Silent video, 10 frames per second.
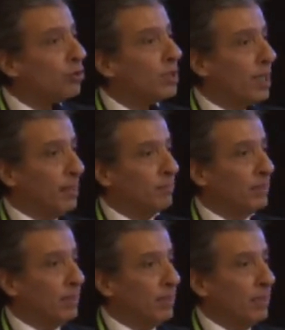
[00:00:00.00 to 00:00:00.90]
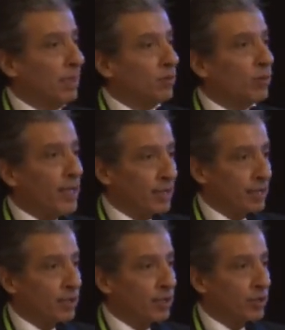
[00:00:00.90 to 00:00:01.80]
on time to take
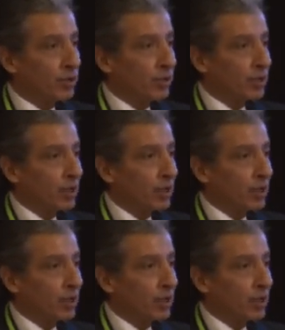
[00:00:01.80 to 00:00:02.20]
decisions.